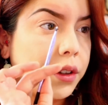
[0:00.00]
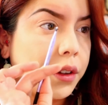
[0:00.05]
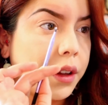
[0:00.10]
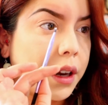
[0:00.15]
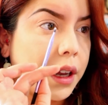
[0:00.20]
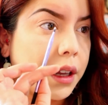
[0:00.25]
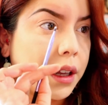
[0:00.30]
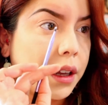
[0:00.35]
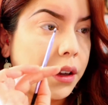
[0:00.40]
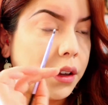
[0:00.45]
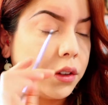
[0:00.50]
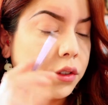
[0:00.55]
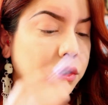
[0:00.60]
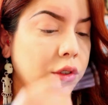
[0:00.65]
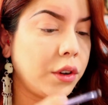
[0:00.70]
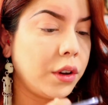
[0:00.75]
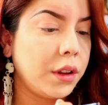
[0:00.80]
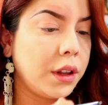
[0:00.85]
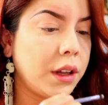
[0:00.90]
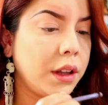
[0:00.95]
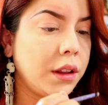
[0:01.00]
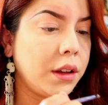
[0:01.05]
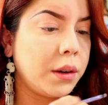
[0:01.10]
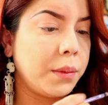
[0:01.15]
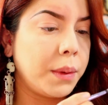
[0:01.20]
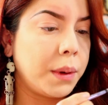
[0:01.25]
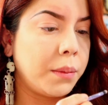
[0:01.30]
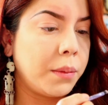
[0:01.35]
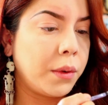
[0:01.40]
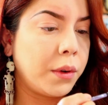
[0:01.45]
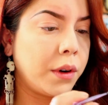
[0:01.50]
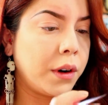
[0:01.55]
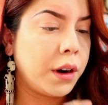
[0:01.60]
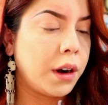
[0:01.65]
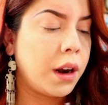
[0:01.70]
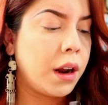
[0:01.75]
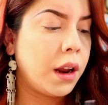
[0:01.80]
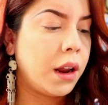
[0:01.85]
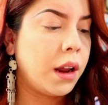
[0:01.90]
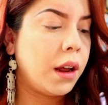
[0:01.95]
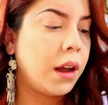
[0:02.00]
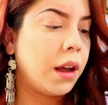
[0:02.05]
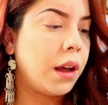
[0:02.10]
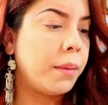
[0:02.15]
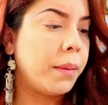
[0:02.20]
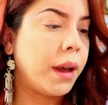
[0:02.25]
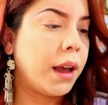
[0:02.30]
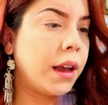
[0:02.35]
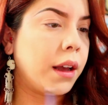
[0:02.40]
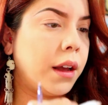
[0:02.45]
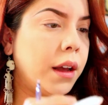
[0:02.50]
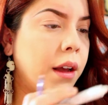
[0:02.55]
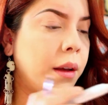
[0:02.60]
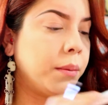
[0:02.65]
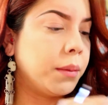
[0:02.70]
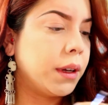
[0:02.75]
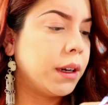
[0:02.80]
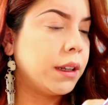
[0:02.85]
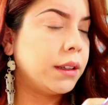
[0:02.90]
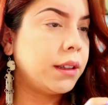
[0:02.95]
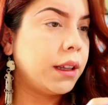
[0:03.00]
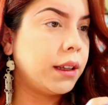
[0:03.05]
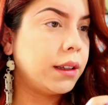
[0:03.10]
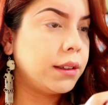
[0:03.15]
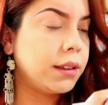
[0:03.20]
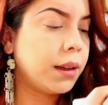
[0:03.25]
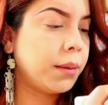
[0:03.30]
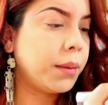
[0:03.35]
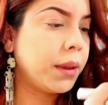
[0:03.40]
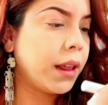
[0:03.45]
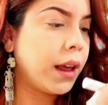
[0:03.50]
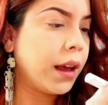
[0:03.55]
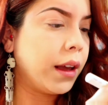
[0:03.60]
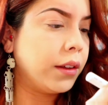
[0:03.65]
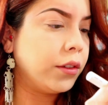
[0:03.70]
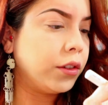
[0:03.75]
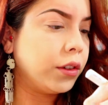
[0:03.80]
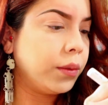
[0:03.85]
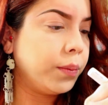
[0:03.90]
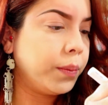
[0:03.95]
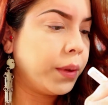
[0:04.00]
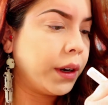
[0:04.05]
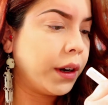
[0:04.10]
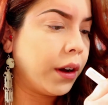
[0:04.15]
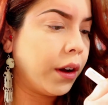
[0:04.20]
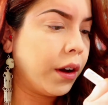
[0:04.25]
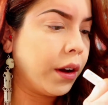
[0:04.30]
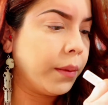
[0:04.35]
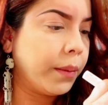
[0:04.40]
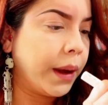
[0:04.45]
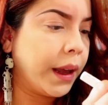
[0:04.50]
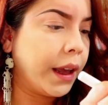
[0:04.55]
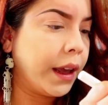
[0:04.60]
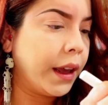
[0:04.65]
so that I can control it a little bit more. I'm going to take some of that and just put it on my